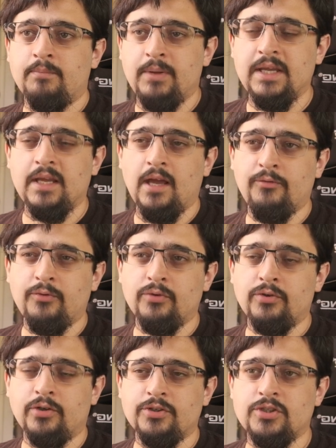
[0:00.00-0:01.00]
Be careful
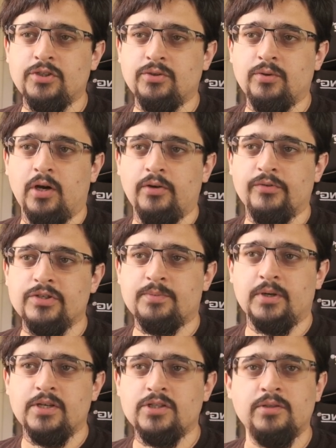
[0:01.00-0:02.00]
not to
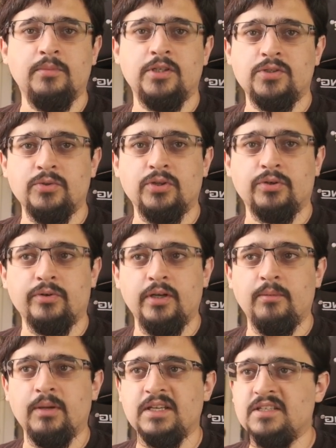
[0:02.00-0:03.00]
overspray too much with the
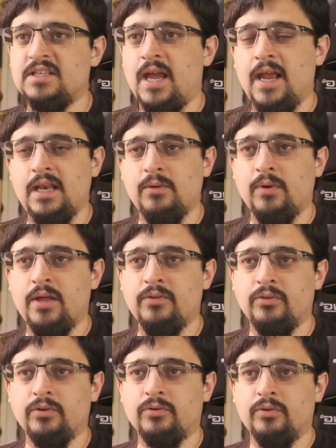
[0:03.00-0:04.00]
green because anywhere
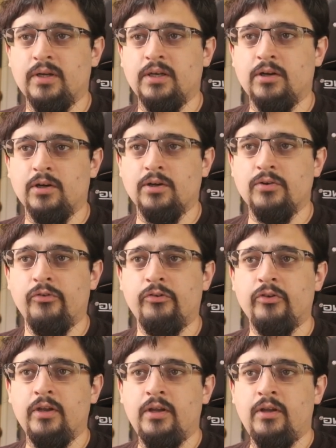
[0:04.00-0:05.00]
that the green
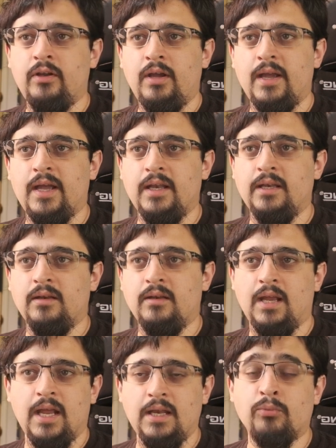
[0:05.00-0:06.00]
goes, and
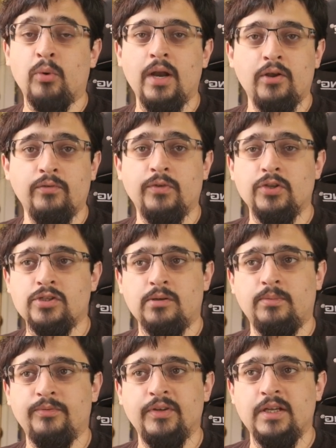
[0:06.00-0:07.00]
any red over the
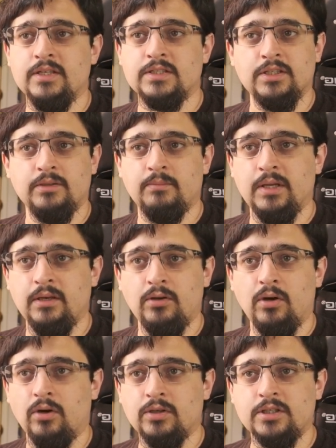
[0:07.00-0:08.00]
top of it is going to be
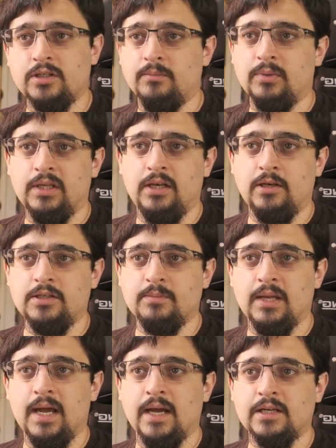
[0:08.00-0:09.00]
knocked completely to
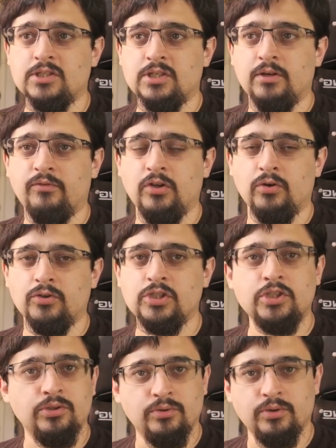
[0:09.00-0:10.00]
black. So if you're
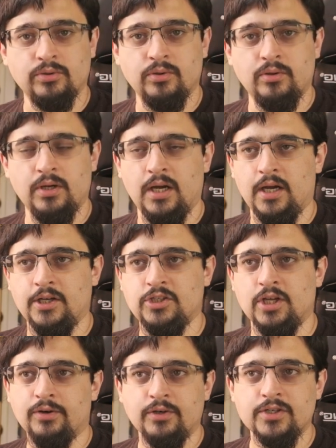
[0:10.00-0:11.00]
too uh,
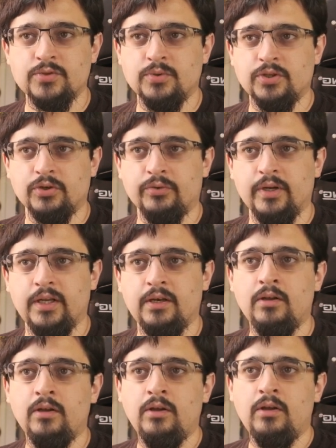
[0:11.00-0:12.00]
generous with the green,